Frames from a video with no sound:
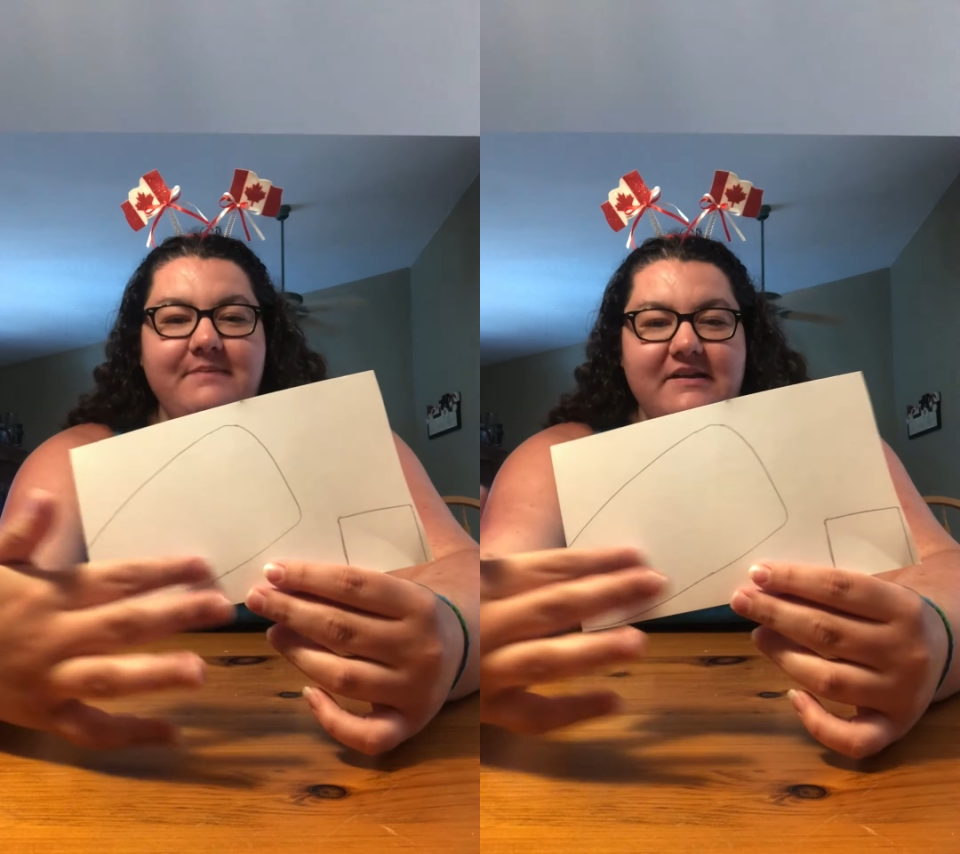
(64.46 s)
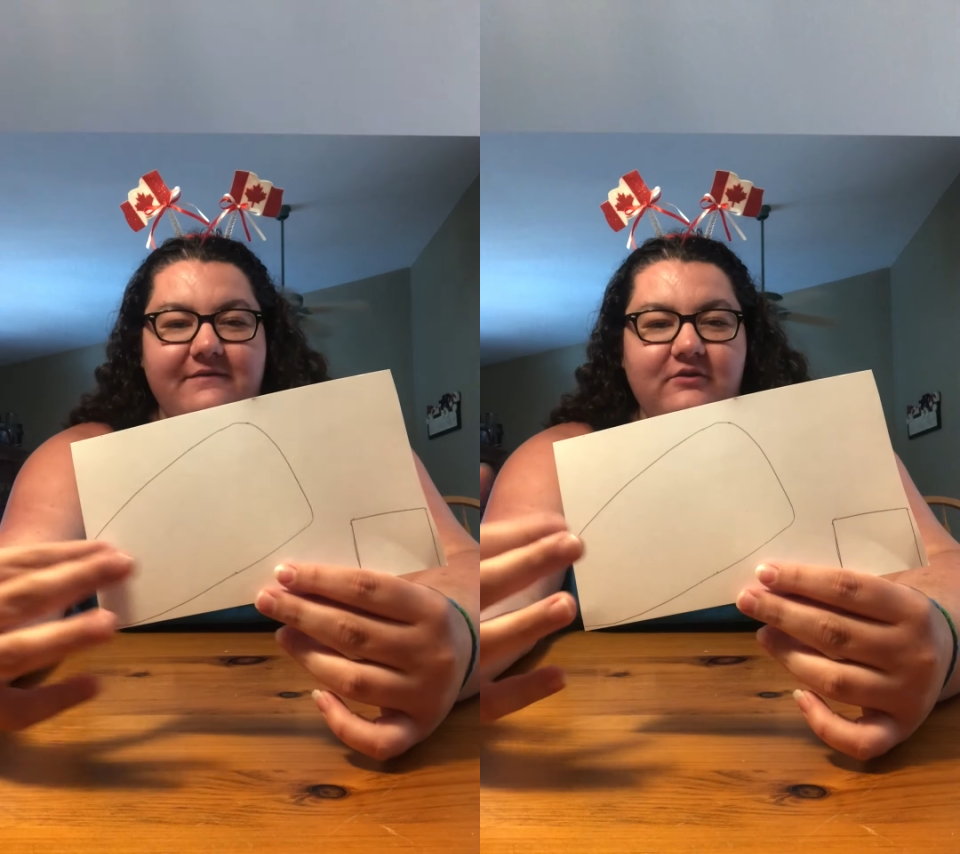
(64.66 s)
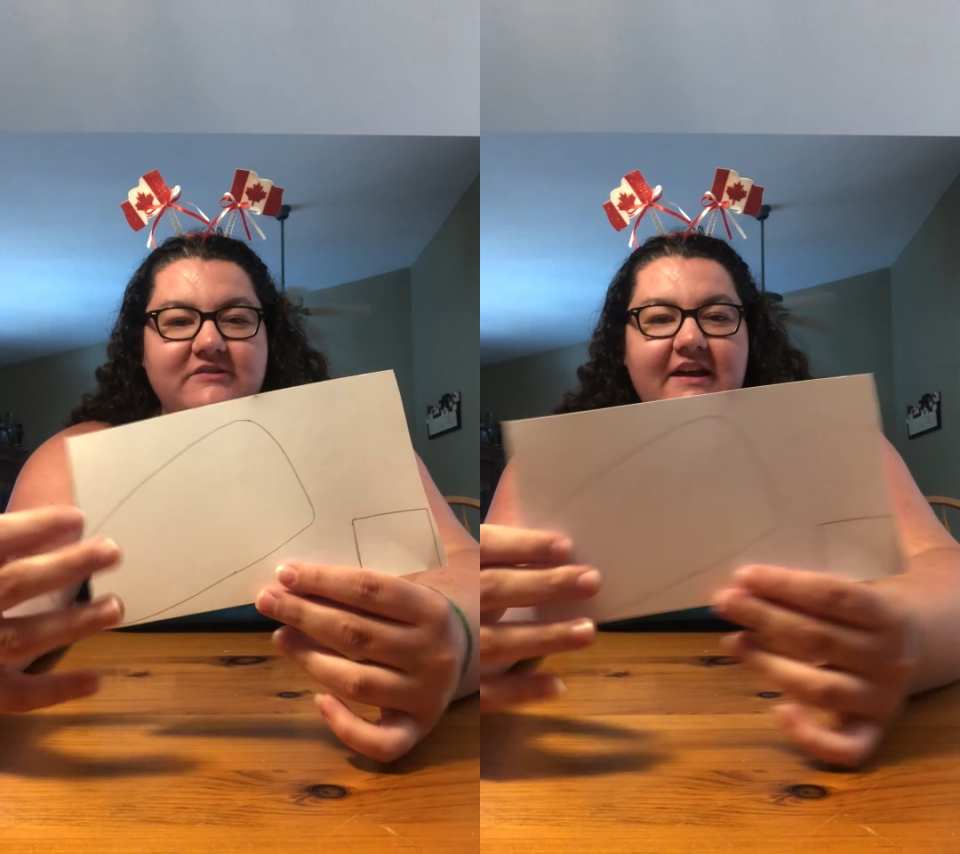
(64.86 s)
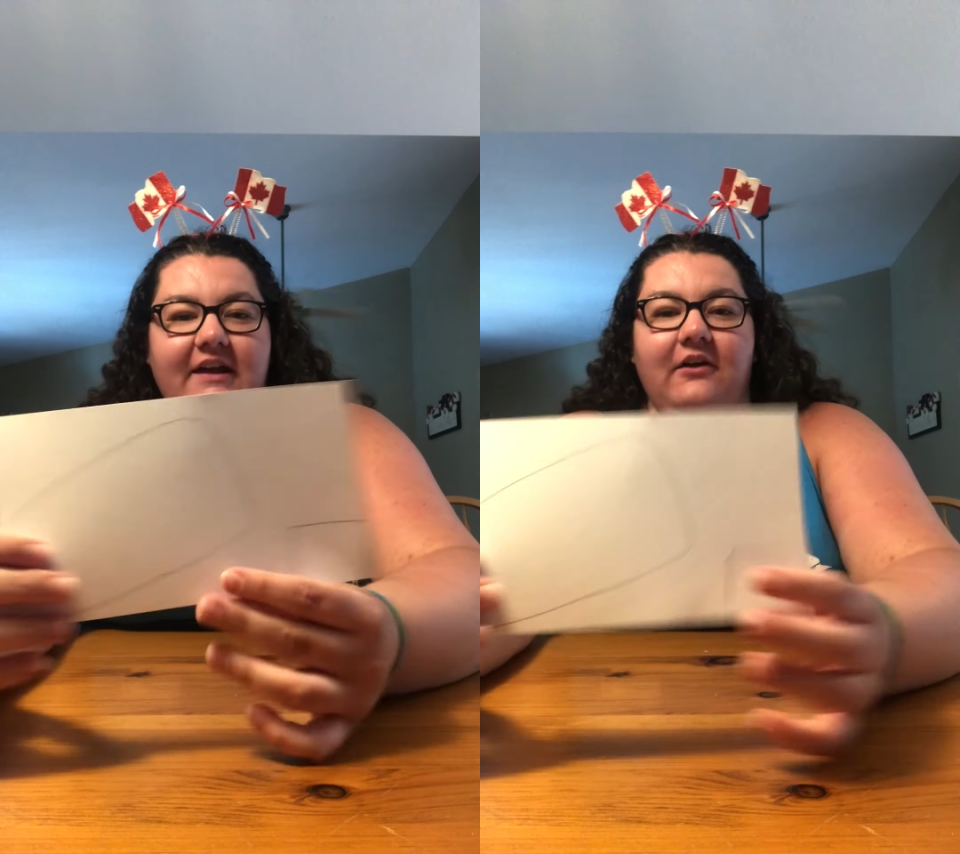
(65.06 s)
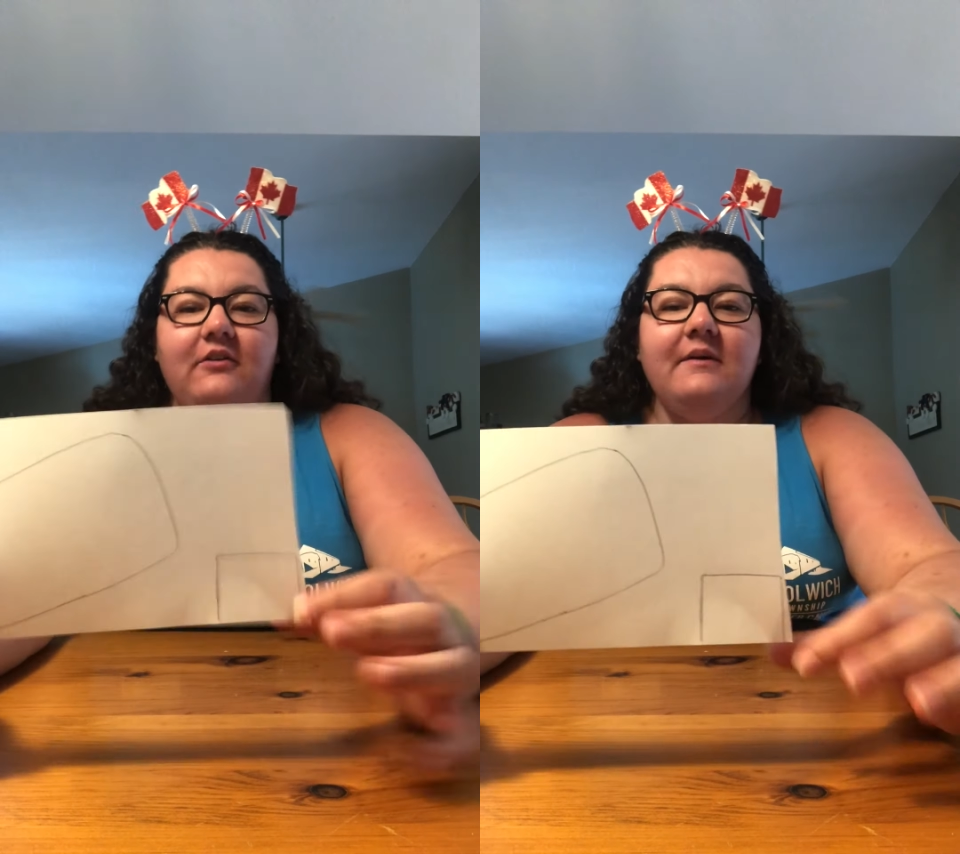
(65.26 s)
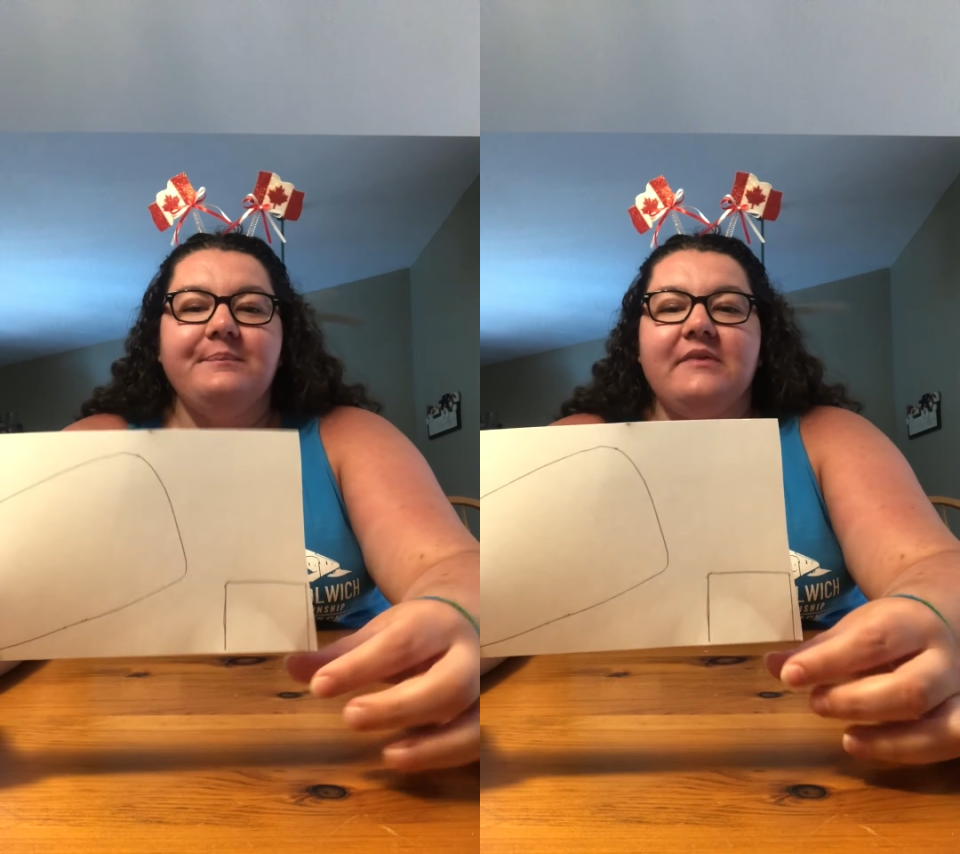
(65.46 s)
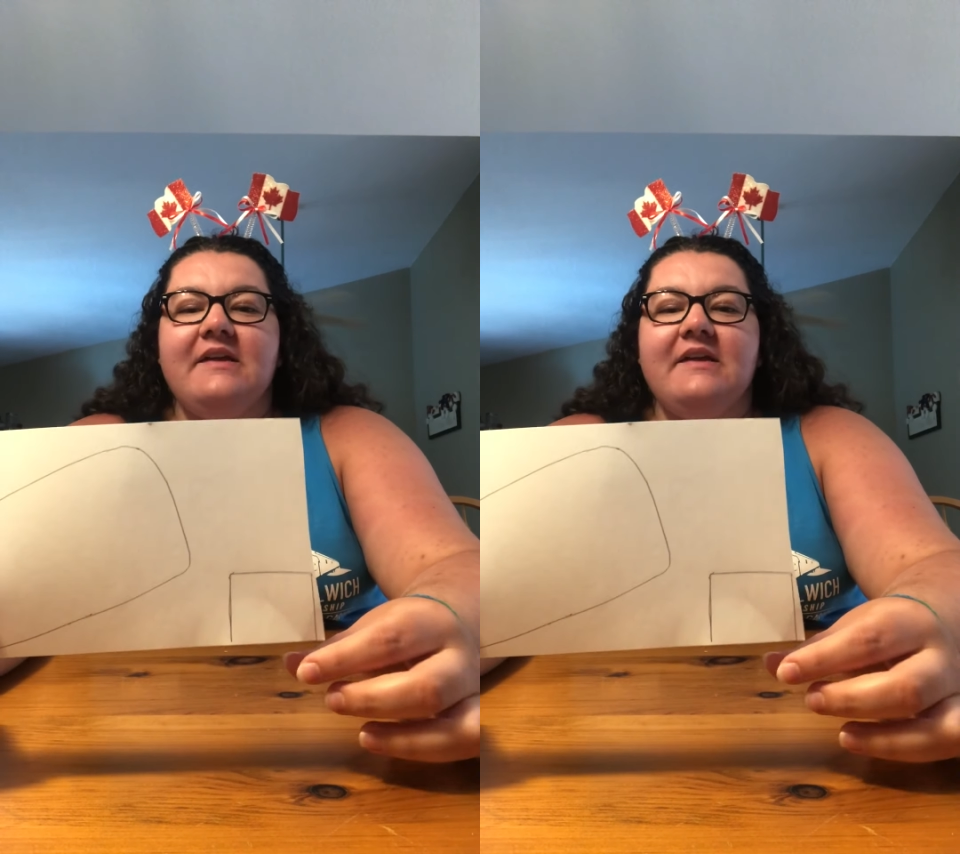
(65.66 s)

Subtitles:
beaver tail.